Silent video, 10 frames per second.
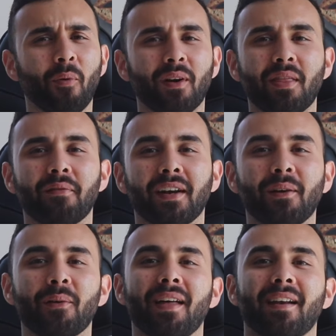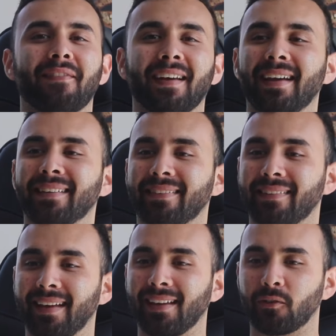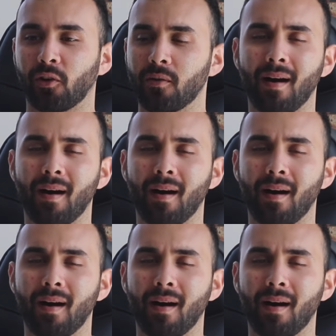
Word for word: point in the video that if it hits a certain